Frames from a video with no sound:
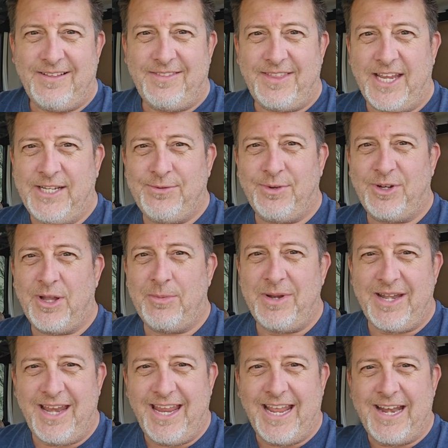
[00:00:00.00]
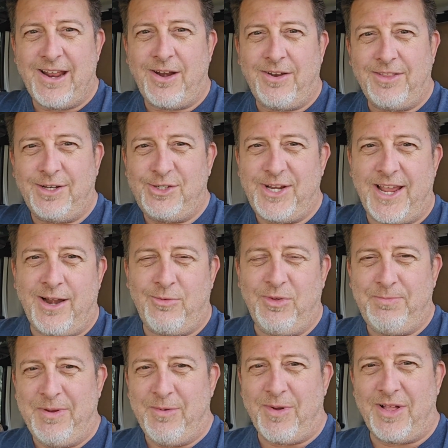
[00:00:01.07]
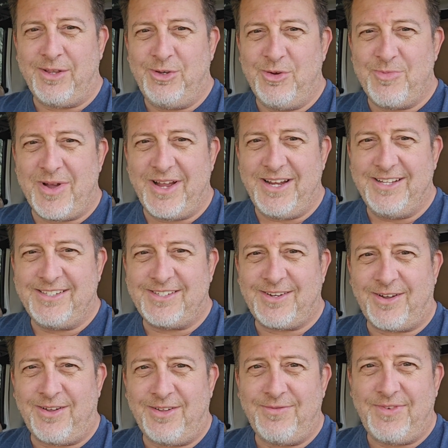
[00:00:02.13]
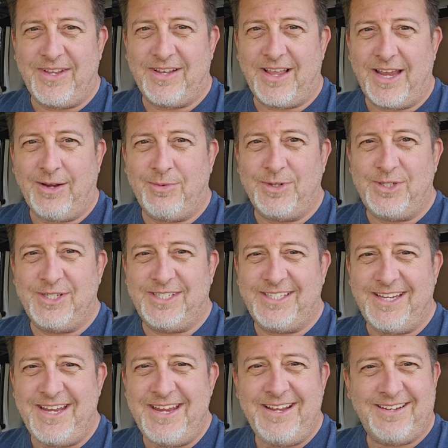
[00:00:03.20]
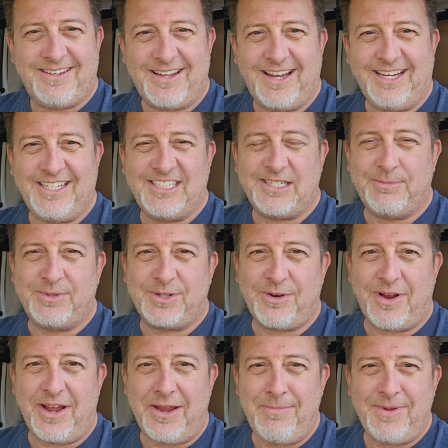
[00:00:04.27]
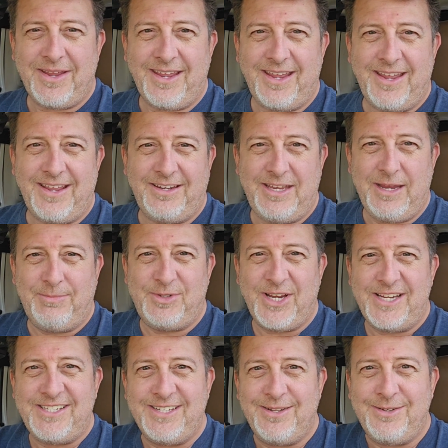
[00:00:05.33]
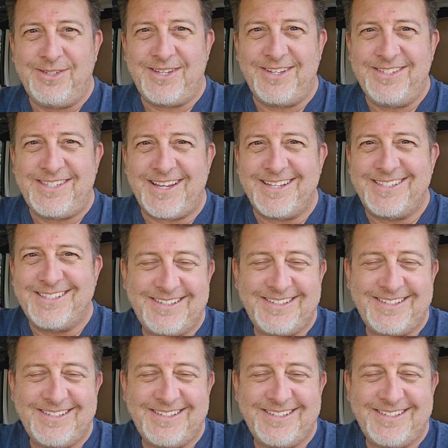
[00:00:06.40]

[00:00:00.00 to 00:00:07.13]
Thanks for coming and hanging out on the channel with me while I do my install. If you like what you see, like and subscribe, and keep chasing those sunsets.